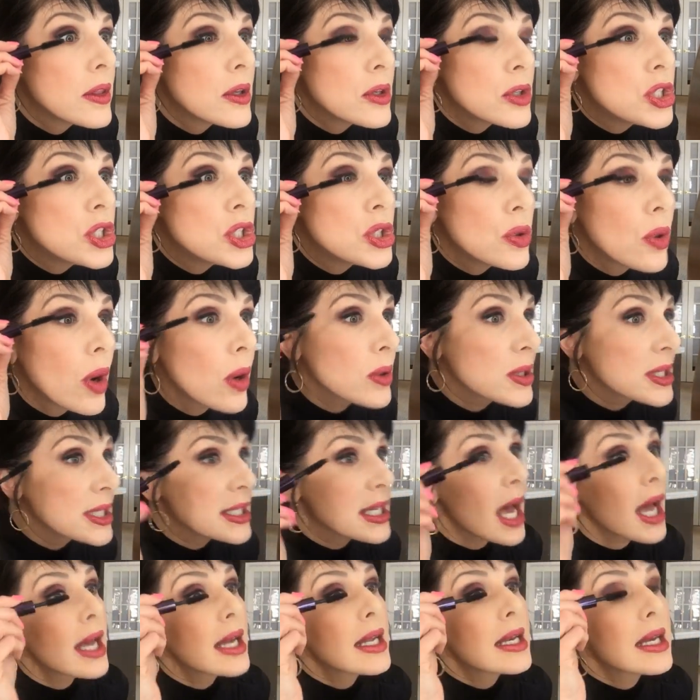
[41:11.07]
The
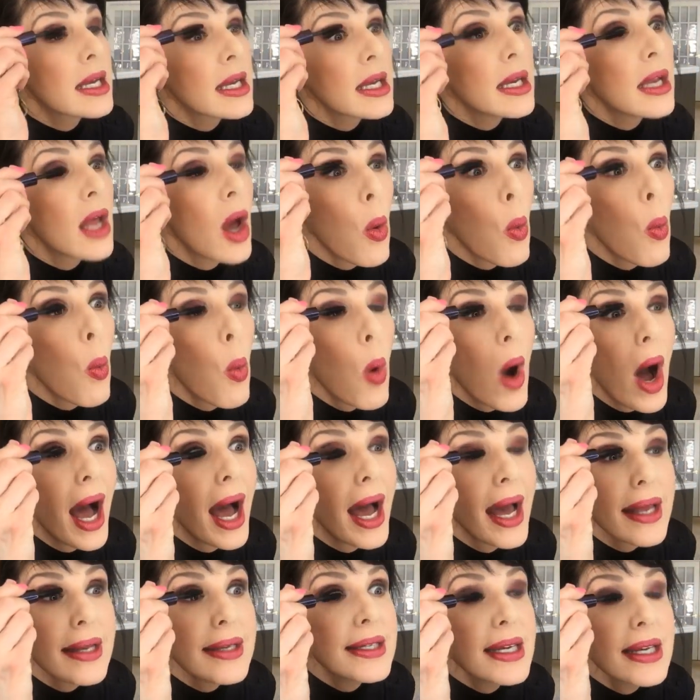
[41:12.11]
duo-sided
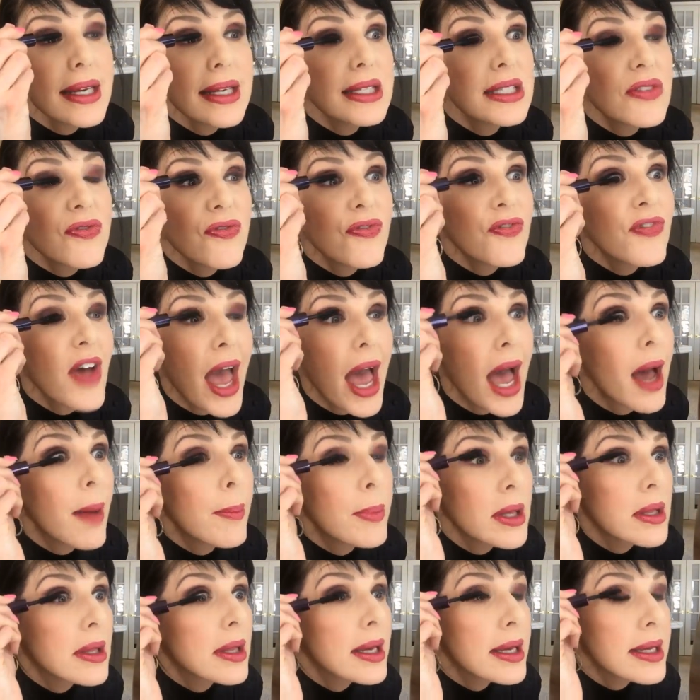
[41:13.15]
wand is
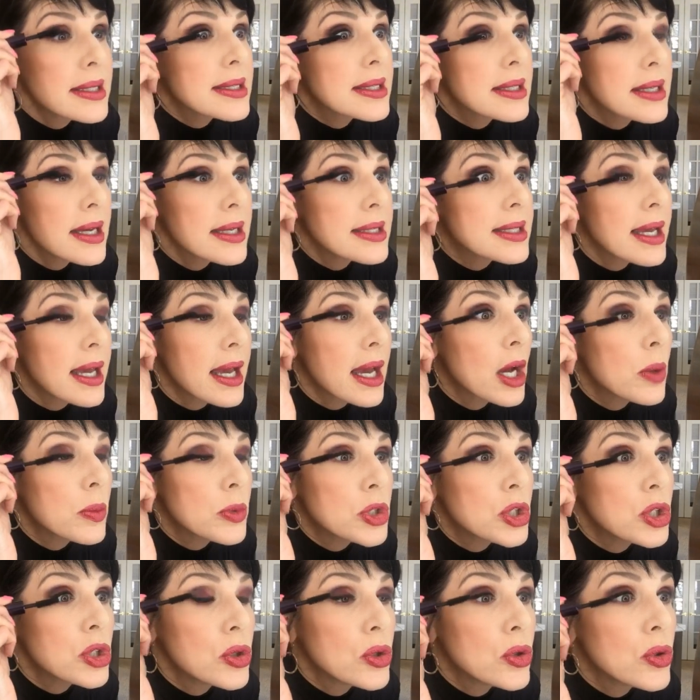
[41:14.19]
fabulous because it
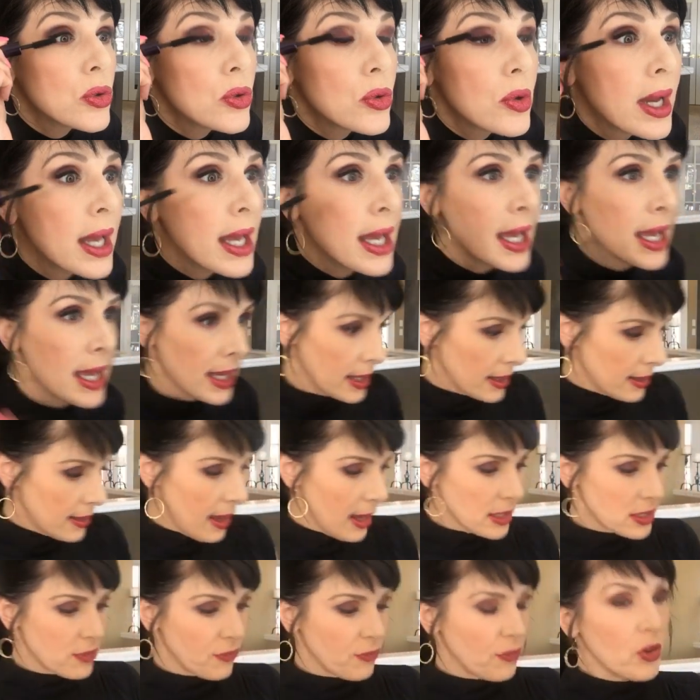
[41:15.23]
helps you
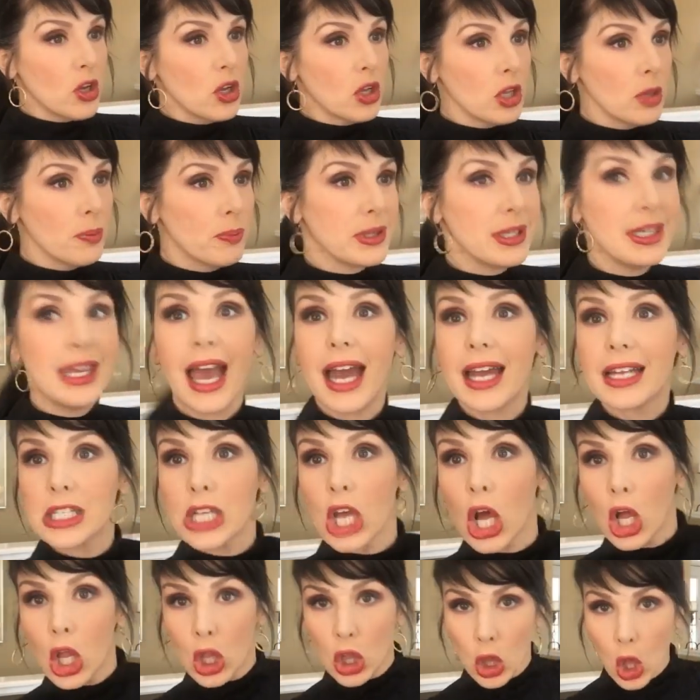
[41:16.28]
get full
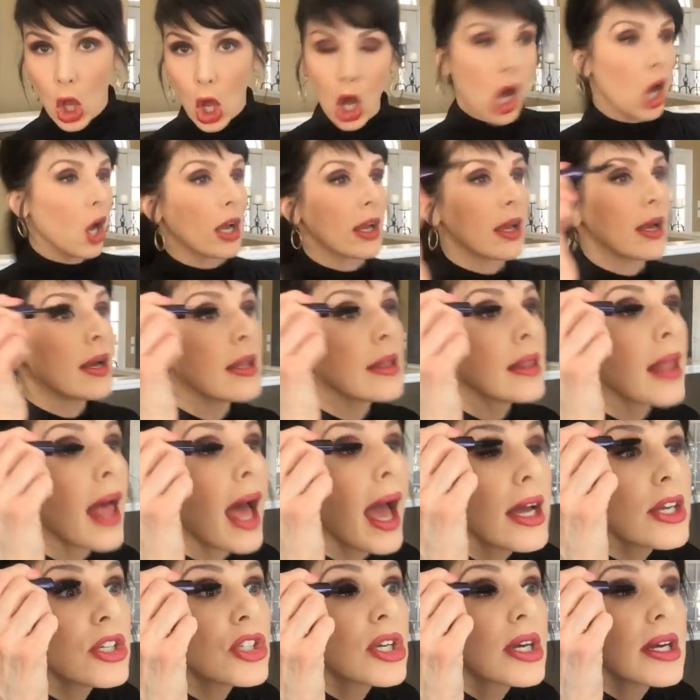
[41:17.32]
yet long
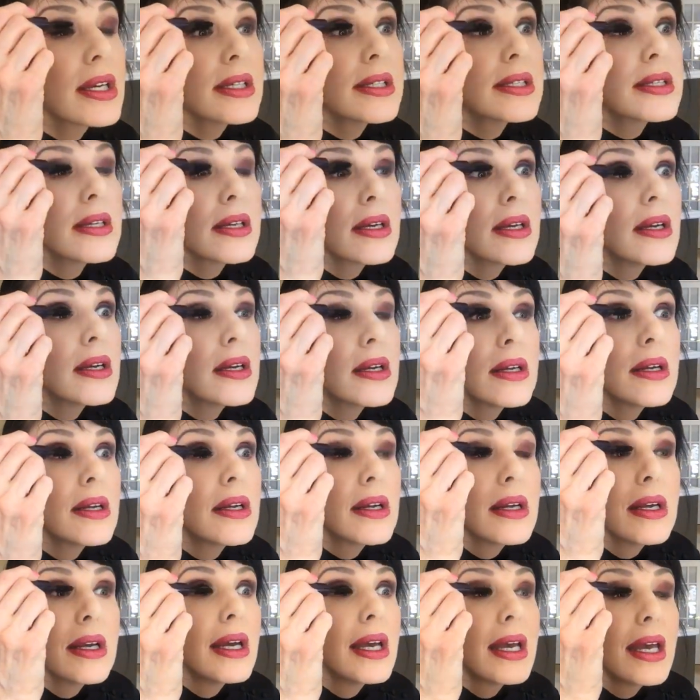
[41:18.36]
lashes.
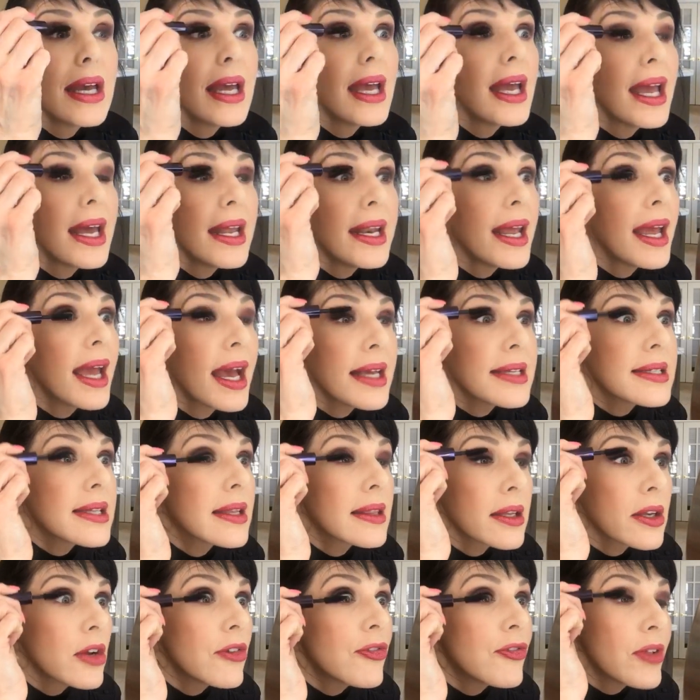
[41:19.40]
And it has a
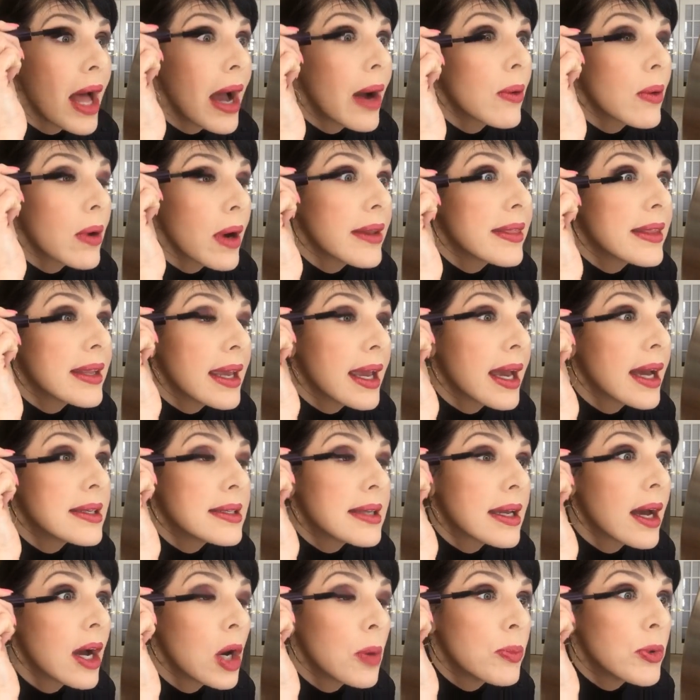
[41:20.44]
little flower on the
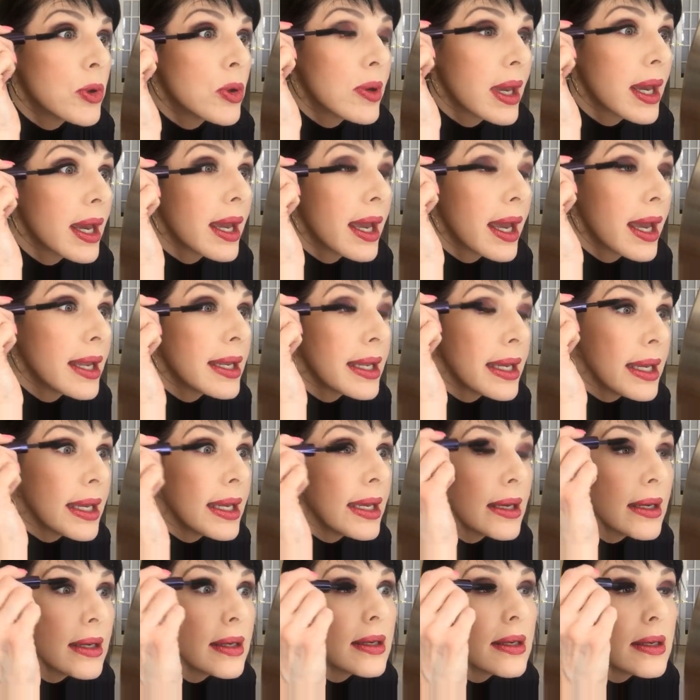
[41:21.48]
end to help you get
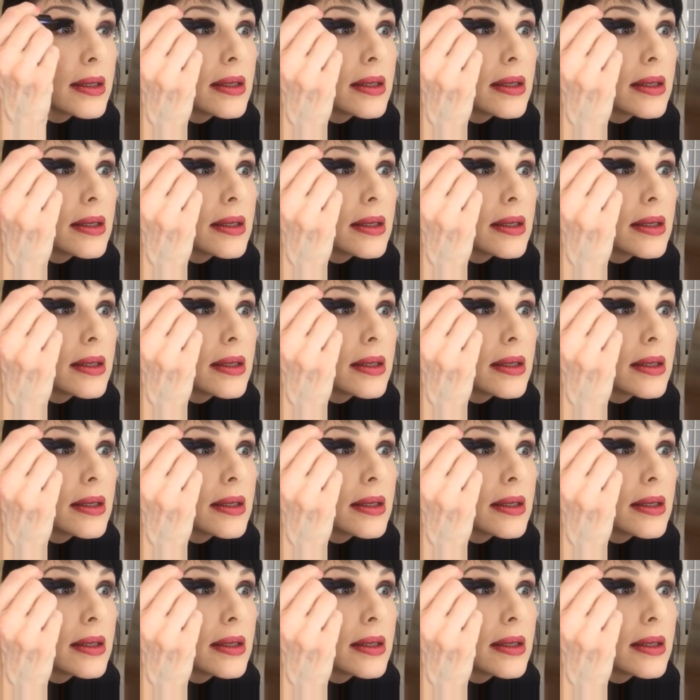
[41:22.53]
any